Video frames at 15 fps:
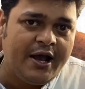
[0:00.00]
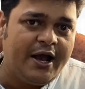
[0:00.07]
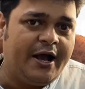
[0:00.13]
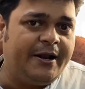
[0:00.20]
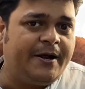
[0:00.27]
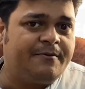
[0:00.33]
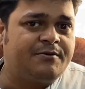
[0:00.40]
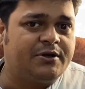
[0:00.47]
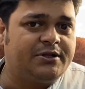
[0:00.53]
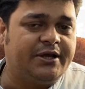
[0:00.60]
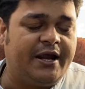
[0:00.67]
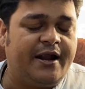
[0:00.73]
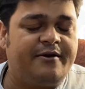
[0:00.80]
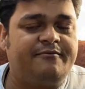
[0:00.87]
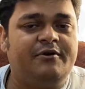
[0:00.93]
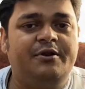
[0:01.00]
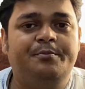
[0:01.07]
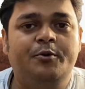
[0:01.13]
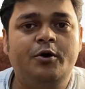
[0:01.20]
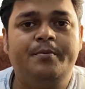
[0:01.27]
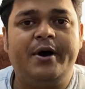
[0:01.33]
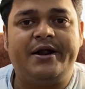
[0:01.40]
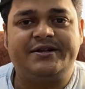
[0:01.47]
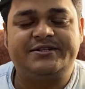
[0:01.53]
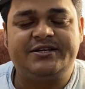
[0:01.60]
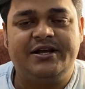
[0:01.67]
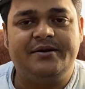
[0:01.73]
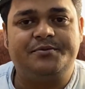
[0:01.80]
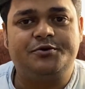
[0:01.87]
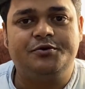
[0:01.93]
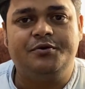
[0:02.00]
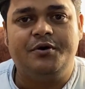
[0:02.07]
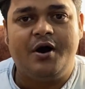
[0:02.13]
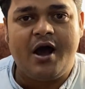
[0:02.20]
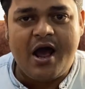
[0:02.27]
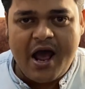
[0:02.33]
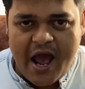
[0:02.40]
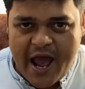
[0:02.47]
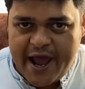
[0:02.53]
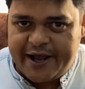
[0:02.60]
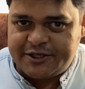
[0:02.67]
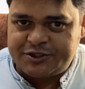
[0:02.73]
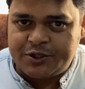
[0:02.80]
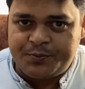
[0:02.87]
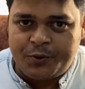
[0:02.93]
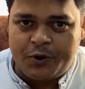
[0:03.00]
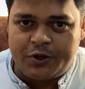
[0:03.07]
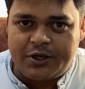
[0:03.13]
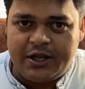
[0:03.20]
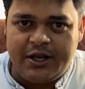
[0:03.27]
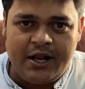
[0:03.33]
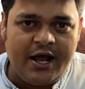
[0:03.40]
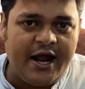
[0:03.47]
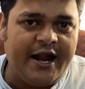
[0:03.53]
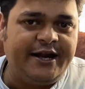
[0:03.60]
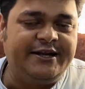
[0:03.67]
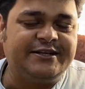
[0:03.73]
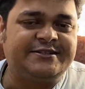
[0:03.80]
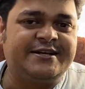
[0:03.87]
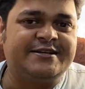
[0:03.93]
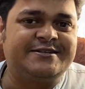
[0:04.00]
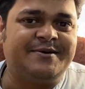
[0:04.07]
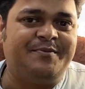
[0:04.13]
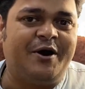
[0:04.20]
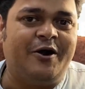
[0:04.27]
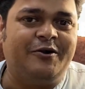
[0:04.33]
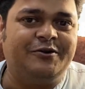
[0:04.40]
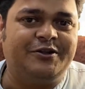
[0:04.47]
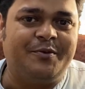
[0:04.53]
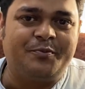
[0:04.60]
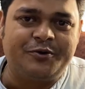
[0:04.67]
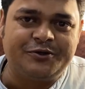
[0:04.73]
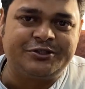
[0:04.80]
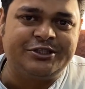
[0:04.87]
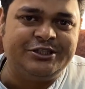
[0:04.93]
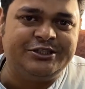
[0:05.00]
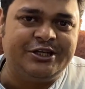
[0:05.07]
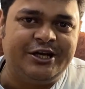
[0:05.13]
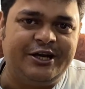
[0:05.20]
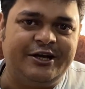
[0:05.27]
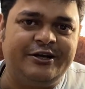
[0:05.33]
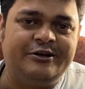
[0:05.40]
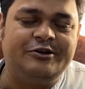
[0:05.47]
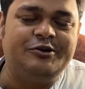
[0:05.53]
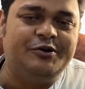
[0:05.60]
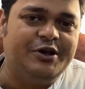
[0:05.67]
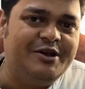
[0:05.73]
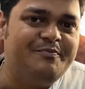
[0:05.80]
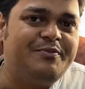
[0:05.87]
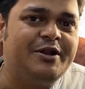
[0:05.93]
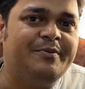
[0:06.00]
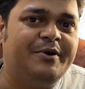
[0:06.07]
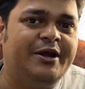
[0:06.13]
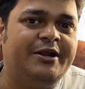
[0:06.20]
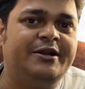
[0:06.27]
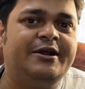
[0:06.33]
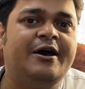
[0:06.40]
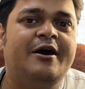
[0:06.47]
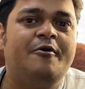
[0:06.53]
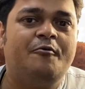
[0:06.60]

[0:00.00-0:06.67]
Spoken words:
and after that we'll move ourselves to Azure portal and discuss about the procedure to implement